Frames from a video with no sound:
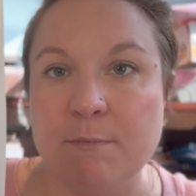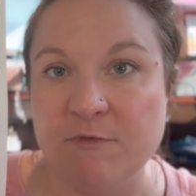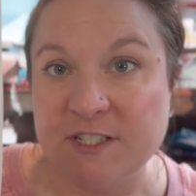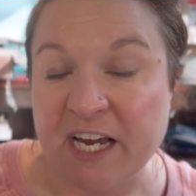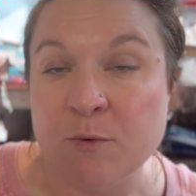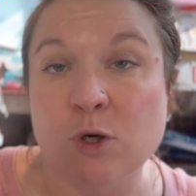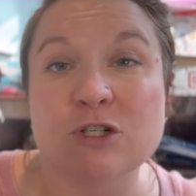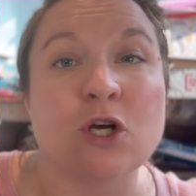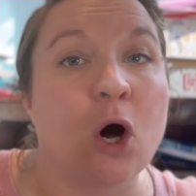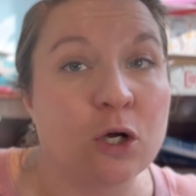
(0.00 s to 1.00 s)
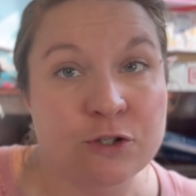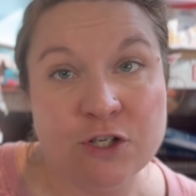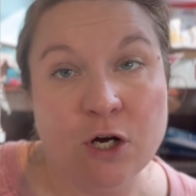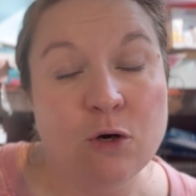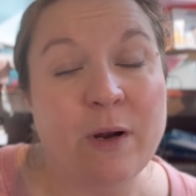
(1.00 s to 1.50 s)
sight words
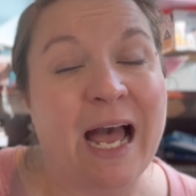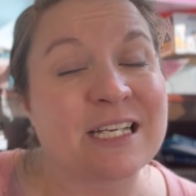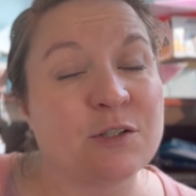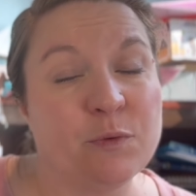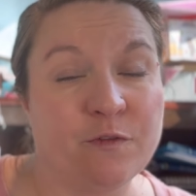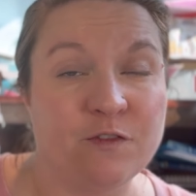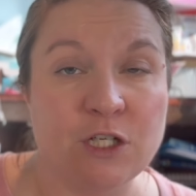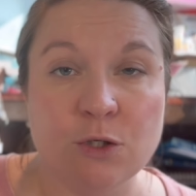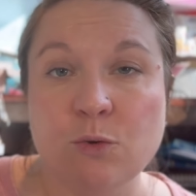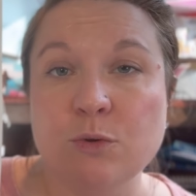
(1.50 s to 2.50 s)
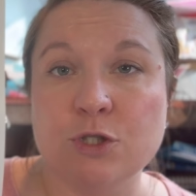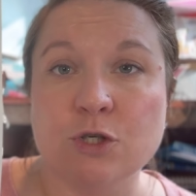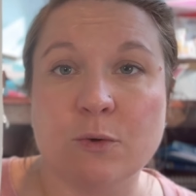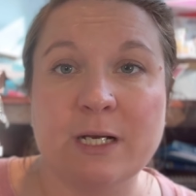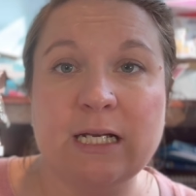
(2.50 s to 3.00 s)
also as a review
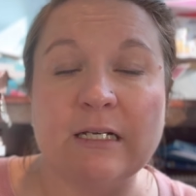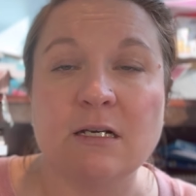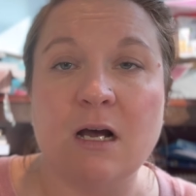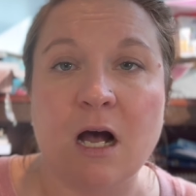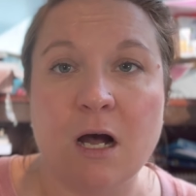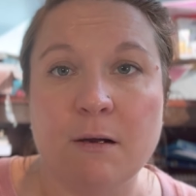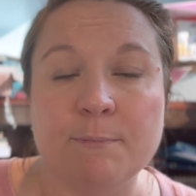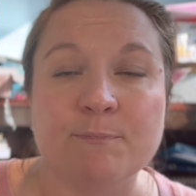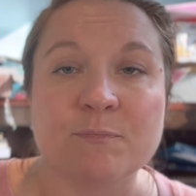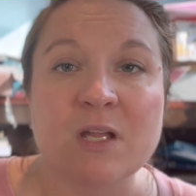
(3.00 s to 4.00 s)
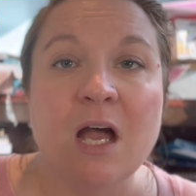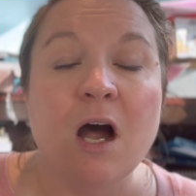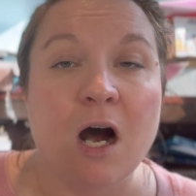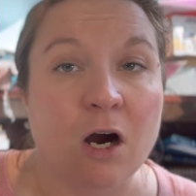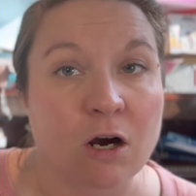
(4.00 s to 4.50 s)
during
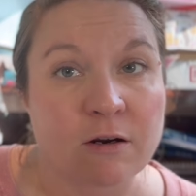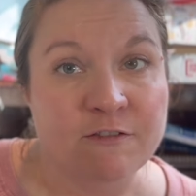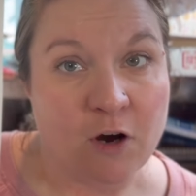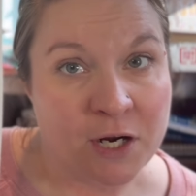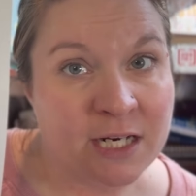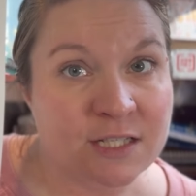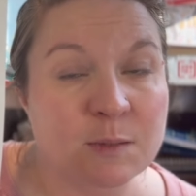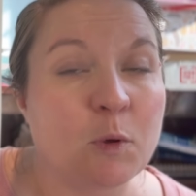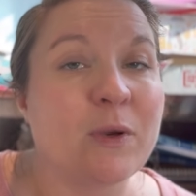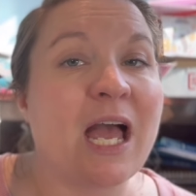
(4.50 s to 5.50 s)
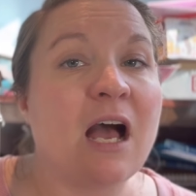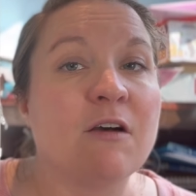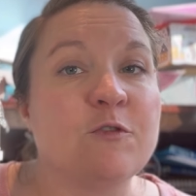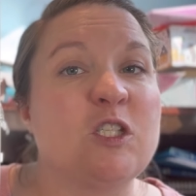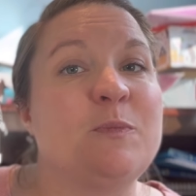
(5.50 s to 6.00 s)
our phonics, but we
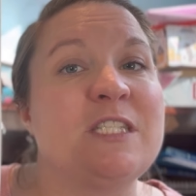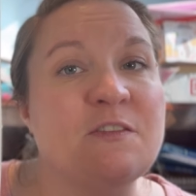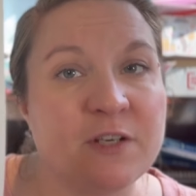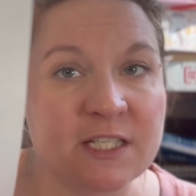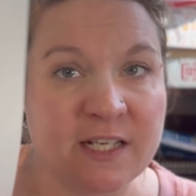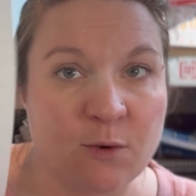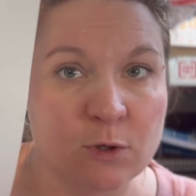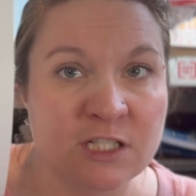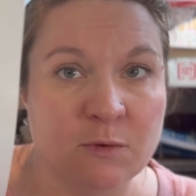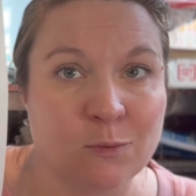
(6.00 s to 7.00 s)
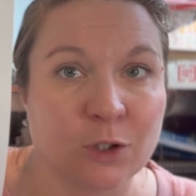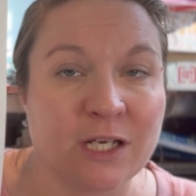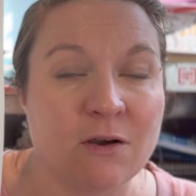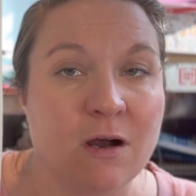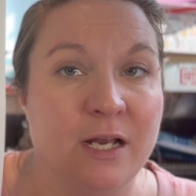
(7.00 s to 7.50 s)
have specific sight words that we're
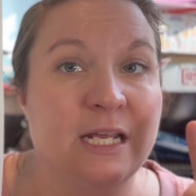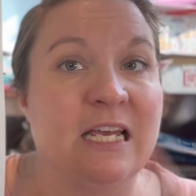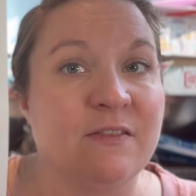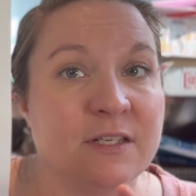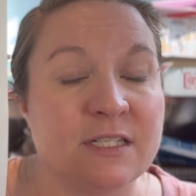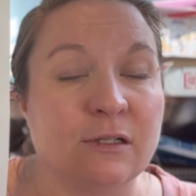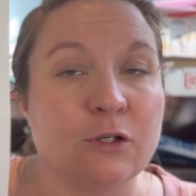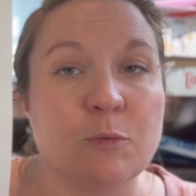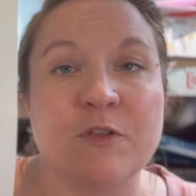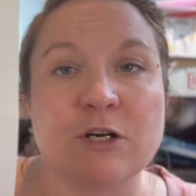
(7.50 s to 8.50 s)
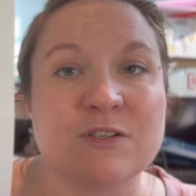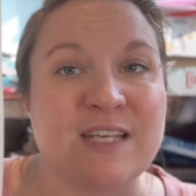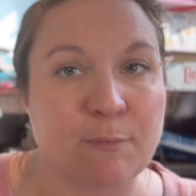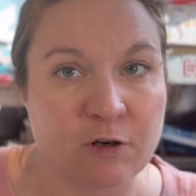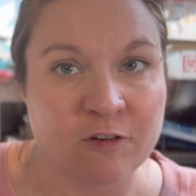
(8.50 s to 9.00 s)
working on in this loop that are
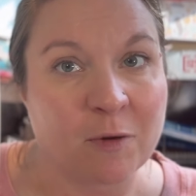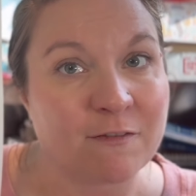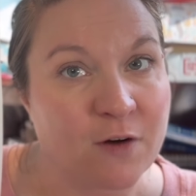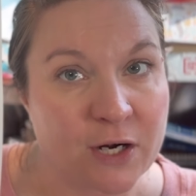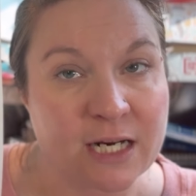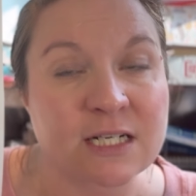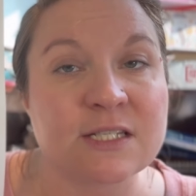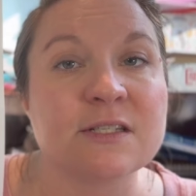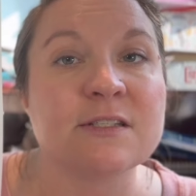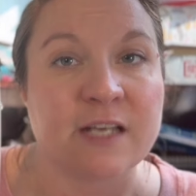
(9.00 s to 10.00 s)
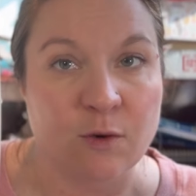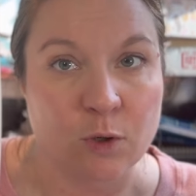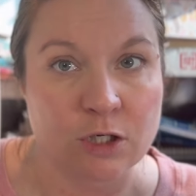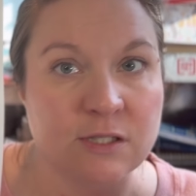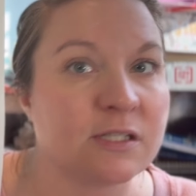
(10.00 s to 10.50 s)
separate from our phonics sight
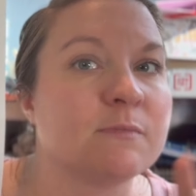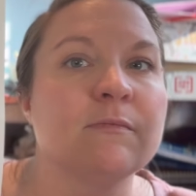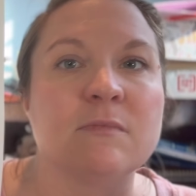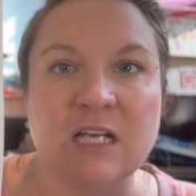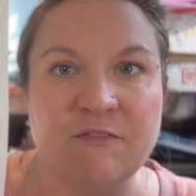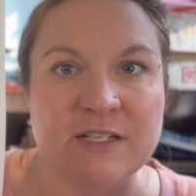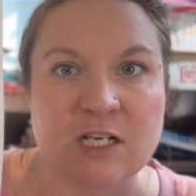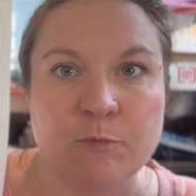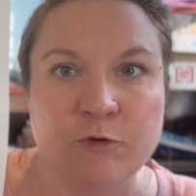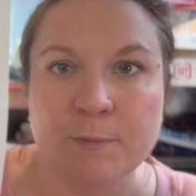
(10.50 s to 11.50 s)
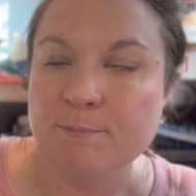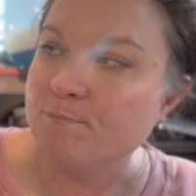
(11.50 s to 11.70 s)
words, if that's helpful.